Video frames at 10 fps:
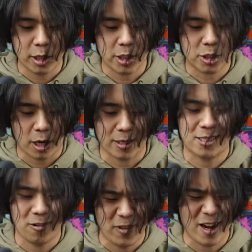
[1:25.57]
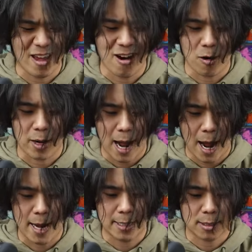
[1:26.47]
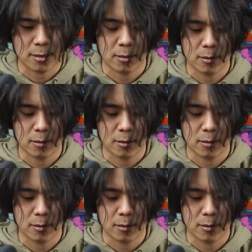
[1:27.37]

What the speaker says: good start to the video, guys.